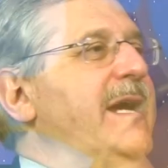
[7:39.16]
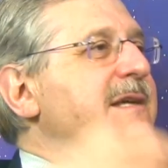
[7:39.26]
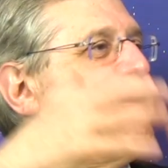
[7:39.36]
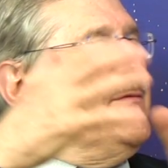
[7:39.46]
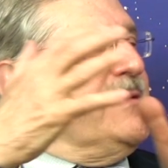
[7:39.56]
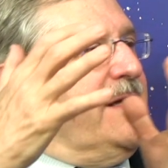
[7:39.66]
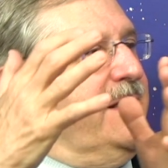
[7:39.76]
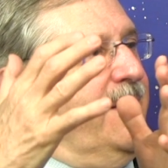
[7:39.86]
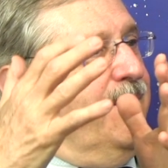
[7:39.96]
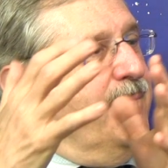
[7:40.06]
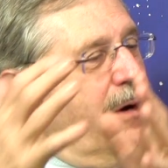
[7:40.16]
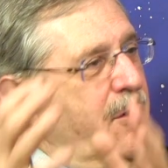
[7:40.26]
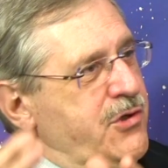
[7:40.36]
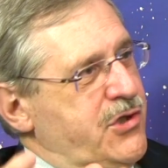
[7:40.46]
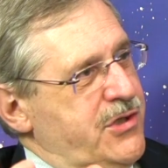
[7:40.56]
yes, it was a
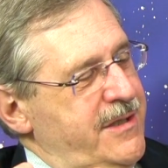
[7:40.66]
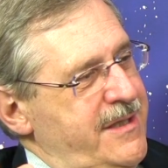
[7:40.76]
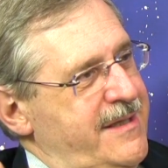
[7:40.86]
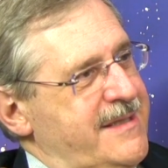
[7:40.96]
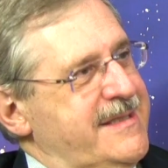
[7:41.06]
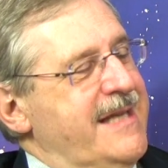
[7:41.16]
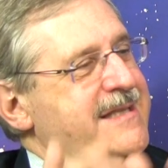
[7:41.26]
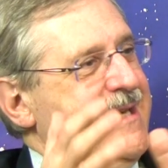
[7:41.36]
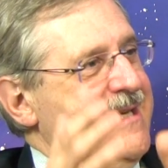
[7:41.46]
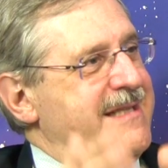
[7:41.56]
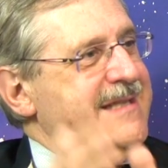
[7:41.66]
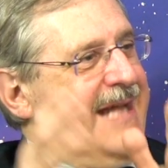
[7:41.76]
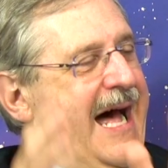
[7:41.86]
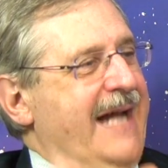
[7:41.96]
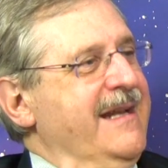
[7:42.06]
demotion in the sense that it's
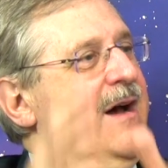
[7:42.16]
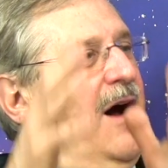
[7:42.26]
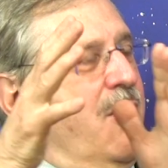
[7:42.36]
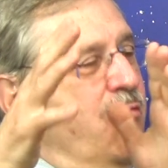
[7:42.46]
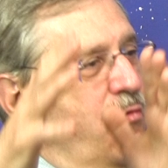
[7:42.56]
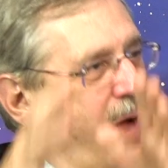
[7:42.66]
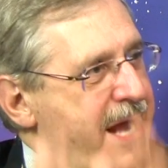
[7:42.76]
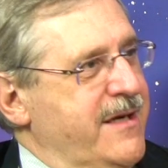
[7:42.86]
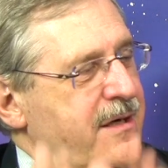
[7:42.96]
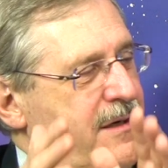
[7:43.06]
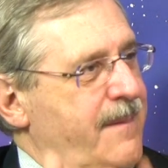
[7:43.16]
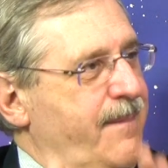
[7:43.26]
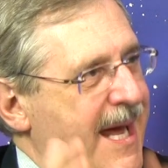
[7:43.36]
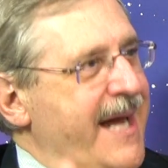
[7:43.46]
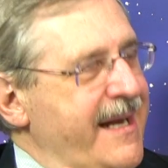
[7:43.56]
not a regular
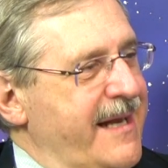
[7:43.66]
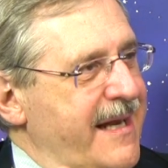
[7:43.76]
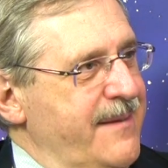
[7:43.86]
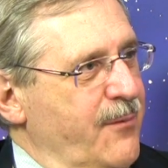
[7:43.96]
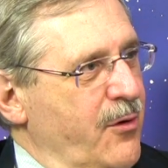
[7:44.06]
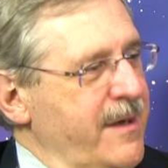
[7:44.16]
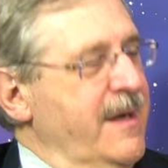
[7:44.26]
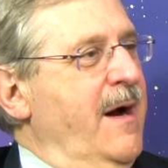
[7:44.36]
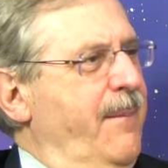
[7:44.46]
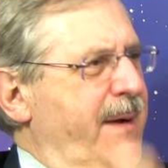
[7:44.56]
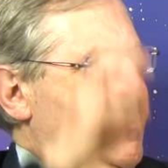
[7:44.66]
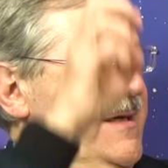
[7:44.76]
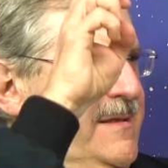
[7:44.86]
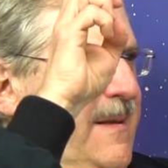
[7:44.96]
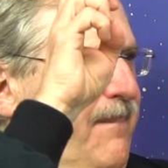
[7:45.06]
planet anymore, but it
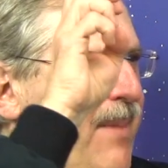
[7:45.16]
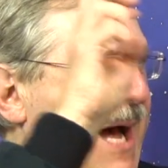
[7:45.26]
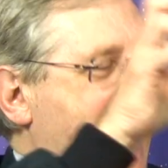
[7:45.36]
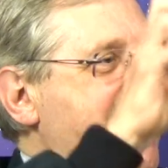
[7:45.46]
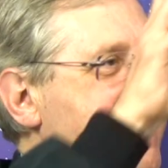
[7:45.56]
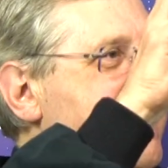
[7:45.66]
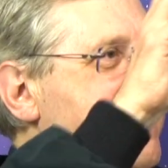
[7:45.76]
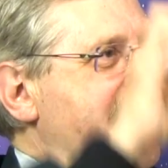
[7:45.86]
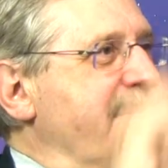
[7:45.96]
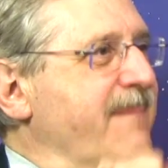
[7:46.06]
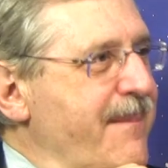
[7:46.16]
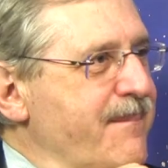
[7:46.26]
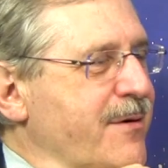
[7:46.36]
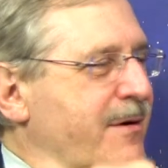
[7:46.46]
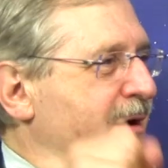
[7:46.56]
is the pioneering
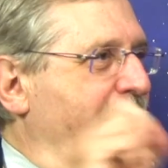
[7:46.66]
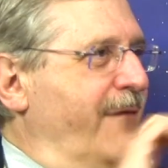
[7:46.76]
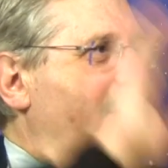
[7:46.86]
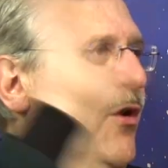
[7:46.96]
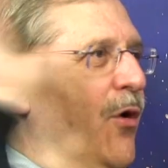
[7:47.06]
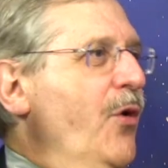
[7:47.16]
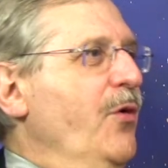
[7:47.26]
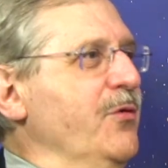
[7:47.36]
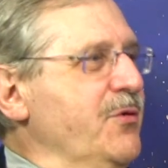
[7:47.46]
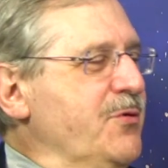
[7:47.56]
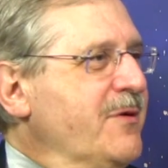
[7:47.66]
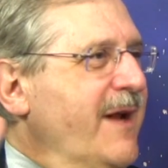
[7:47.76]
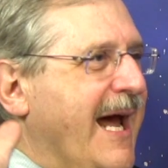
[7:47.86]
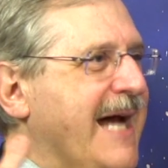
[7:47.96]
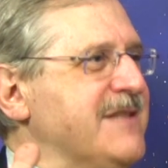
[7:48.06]
member of a whole new
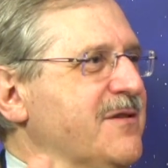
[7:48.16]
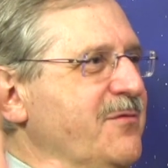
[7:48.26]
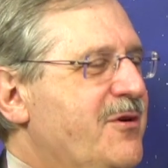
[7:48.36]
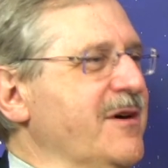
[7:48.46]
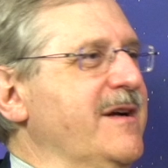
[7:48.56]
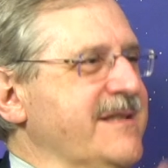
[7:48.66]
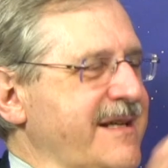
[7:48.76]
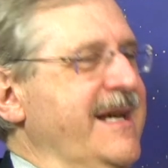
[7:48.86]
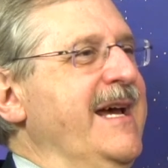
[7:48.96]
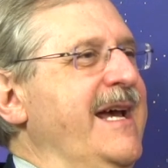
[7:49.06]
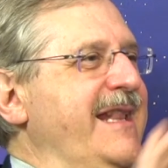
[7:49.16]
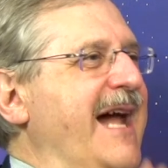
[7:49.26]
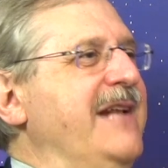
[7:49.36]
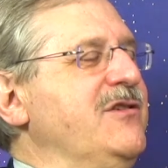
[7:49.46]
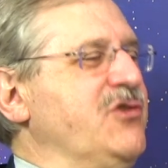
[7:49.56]
class of worlds. And
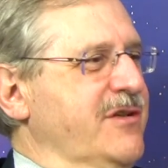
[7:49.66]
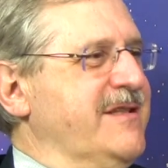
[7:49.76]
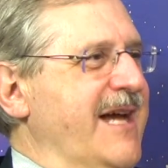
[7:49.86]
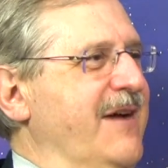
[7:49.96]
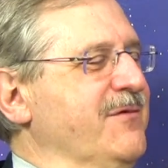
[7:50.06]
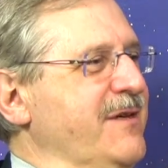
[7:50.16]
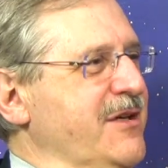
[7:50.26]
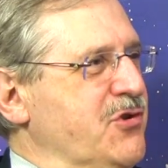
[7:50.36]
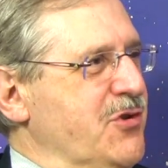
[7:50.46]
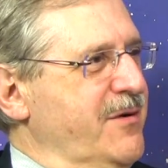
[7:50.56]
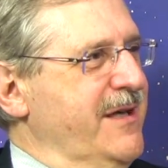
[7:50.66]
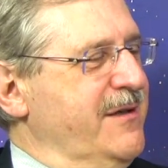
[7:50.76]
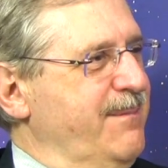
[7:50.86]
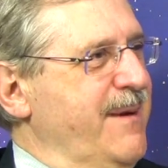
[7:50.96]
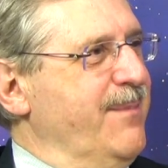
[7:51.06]
that should sound reassuring
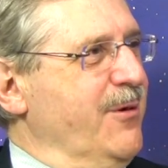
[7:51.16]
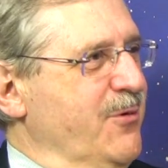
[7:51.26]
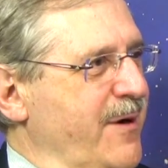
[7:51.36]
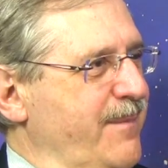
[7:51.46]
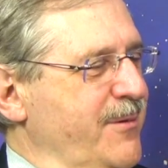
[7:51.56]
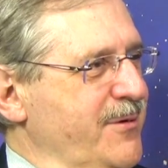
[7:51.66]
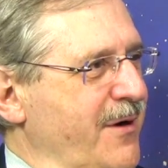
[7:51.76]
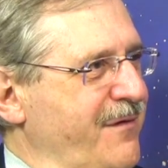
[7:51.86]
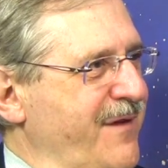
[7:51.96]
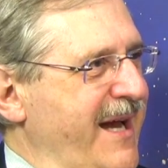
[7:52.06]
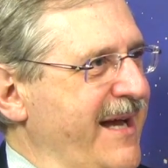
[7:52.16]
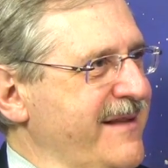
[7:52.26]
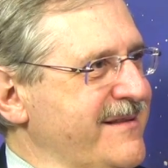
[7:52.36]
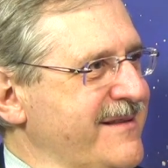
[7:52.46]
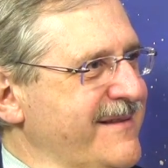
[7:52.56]
to people who are Pluto
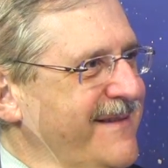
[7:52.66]
fans.